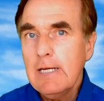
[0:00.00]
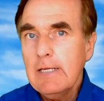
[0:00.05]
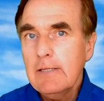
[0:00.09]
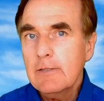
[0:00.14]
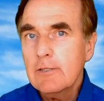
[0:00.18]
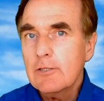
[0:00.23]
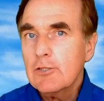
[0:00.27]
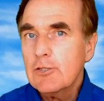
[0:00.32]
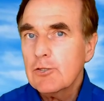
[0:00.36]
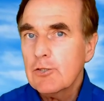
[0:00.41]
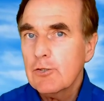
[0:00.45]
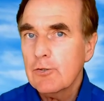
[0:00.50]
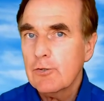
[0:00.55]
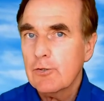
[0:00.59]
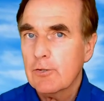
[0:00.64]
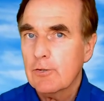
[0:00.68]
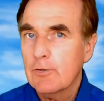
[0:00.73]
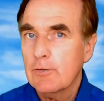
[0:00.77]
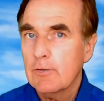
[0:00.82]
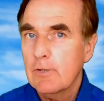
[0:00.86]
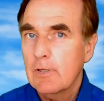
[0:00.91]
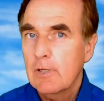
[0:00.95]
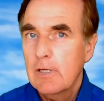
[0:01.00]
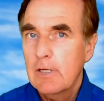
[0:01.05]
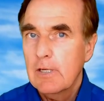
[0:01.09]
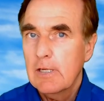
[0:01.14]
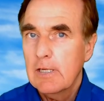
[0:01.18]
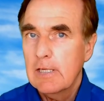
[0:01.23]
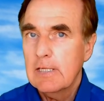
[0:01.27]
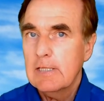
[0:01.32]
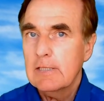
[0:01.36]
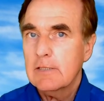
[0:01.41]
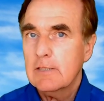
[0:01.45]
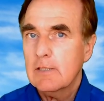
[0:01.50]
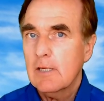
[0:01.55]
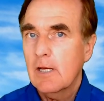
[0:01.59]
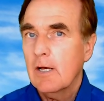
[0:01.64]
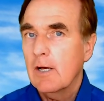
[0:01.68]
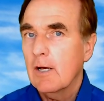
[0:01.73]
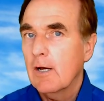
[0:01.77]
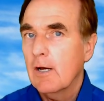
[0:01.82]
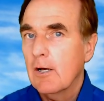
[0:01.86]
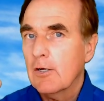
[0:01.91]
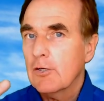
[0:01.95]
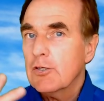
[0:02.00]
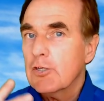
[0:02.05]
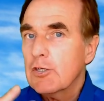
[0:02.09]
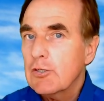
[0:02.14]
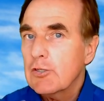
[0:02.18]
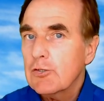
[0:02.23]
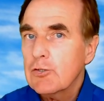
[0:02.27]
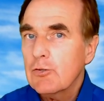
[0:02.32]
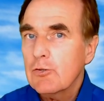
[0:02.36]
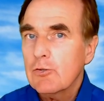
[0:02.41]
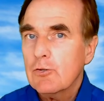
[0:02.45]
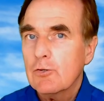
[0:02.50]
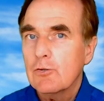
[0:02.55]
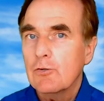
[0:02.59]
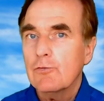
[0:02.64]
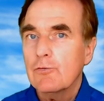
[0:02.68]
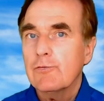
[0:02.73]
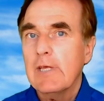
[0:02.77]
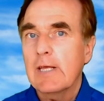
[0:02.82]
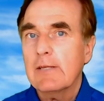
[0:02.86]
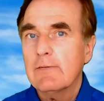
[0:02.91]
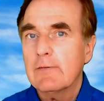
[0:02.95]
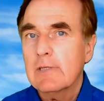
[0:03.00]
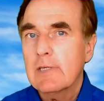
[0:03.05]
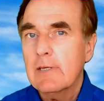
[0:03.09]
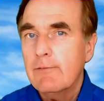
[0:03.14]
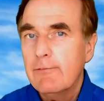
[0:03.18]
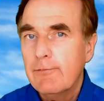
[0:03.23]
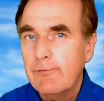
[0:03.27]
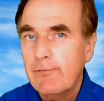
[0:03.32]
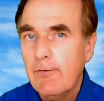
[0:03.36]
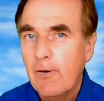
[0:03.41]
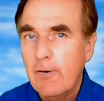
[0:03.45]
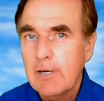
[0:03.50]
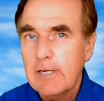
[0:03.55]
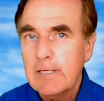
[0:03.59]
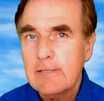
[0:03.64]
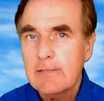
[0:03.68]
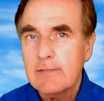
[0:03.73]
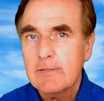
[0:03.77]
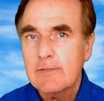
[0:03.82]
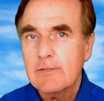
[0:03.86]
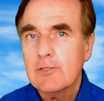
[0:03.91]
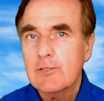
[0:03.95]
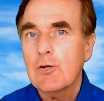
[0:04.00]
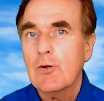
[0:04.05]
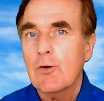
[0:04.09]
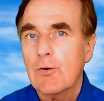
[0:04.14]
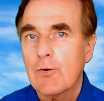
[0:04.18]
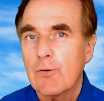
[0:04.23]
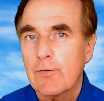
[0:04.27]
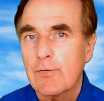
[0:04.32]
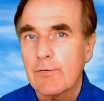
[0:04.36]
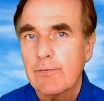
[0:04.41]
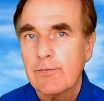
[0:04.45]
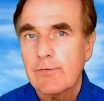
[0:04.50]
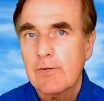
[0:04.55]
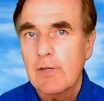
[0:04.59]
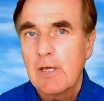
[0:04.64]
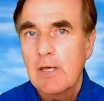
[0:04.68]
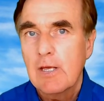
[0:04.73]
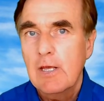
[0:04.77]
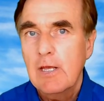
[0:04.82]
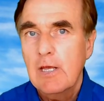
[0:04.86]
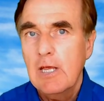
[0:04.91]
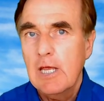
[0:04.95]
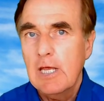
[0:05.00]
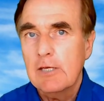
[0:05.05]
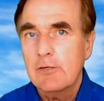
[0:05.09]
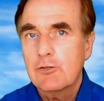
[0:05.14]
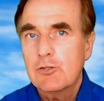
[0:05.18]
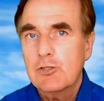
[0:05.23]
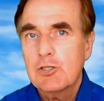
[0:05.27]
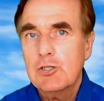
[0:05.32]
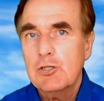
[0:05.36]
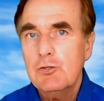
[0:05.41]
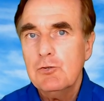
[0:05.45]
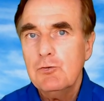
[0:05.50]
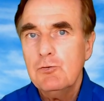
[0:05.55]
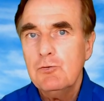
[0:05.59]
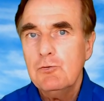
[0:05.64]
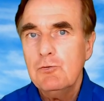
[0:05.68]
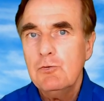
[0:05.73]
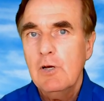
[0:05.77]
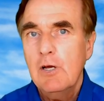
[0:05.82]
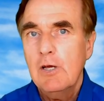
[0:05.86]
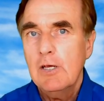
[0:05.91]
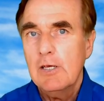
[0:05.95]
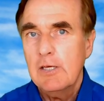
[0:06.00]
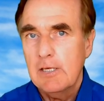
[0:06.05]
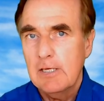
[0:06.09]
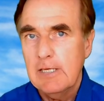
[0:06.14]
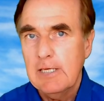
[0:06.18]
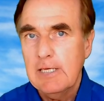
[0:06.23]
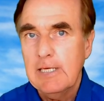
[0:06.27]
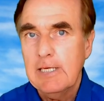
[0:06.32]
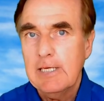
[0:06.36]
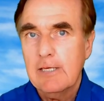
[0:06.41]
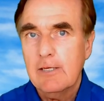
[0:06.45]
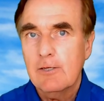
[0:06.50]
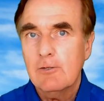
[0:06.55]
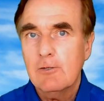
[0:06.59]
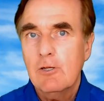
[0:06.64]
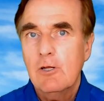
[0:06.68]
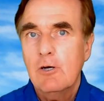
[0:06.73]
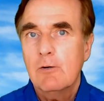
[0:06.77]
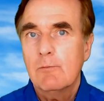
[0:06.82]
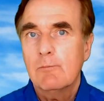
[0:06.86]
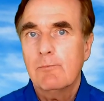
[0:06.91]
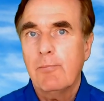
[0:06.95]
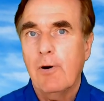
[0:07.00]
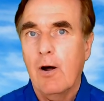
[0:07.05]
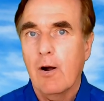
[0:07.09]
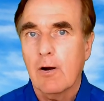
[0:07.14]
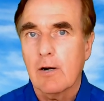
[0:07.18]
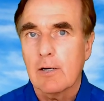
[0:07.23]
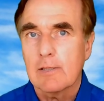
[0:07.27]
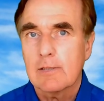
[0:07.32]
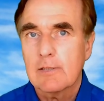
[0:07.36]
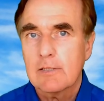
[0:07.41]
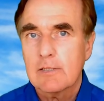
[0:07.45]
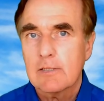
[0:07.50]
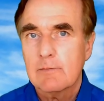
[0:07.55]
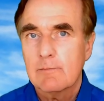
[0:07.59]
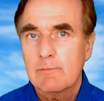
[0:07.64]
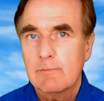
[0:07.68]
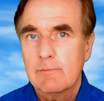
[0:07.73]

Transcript: circle is a circle that divides the earth in 2 equal parts.